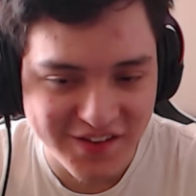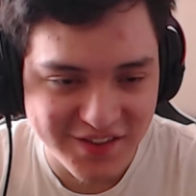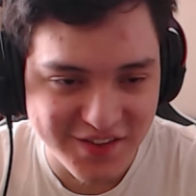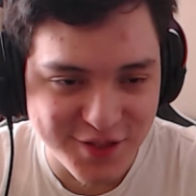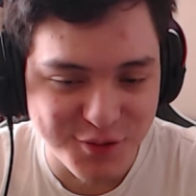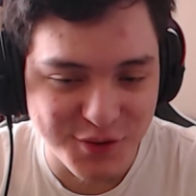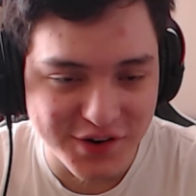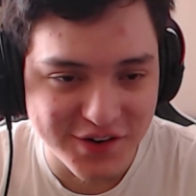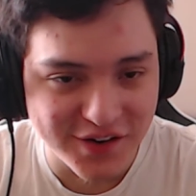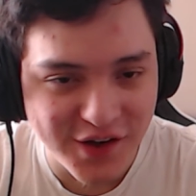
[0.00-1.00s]
That's
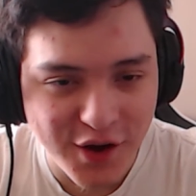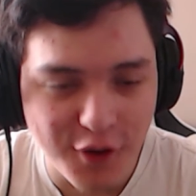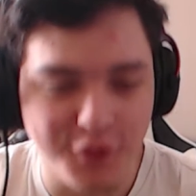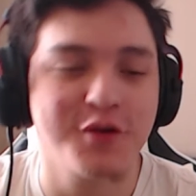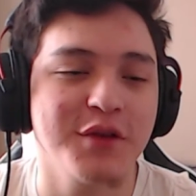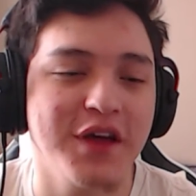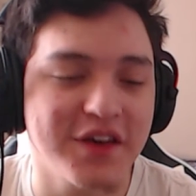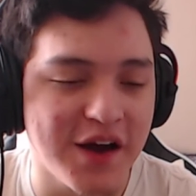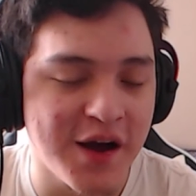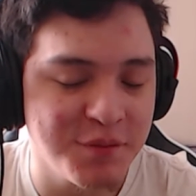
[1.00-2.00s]
weird. Also,
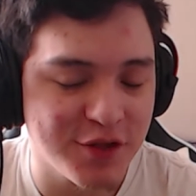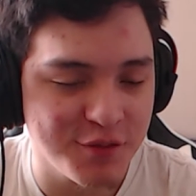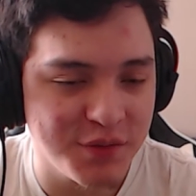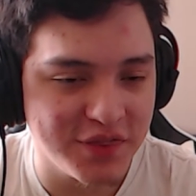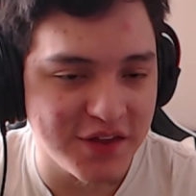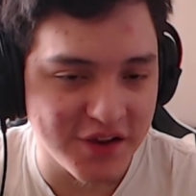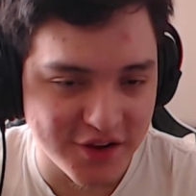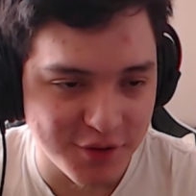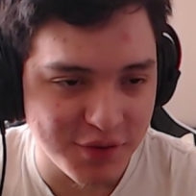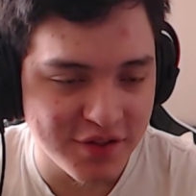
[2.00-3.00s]
like, I'm assuming they like
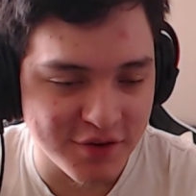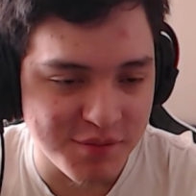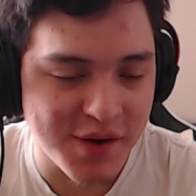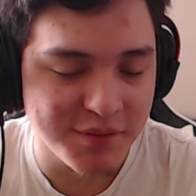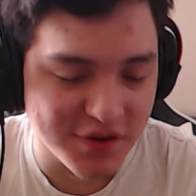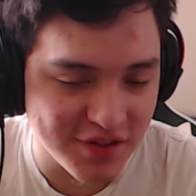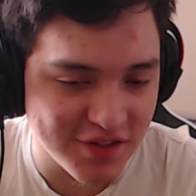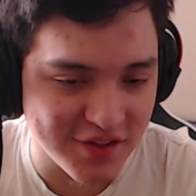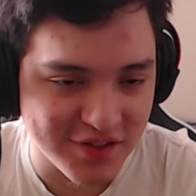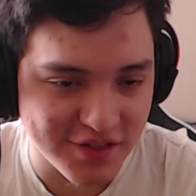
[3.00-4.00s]
erase their memories, because